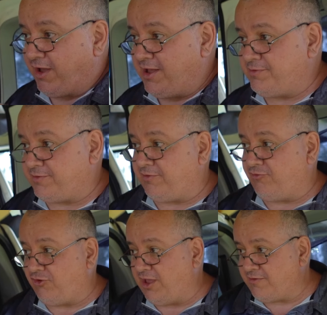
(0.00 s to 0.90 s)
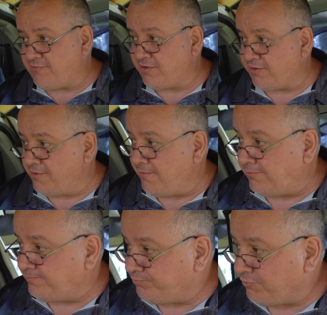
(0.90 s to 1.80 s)
tables and chairs. Where's he got?
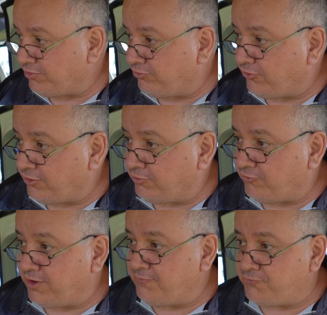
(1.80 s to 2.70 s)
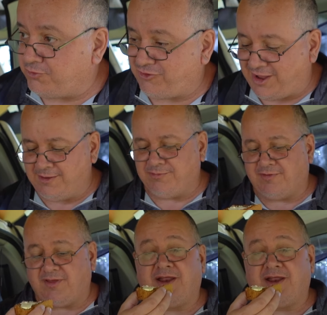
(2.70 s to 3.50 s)
1, 2, 3, 4 tables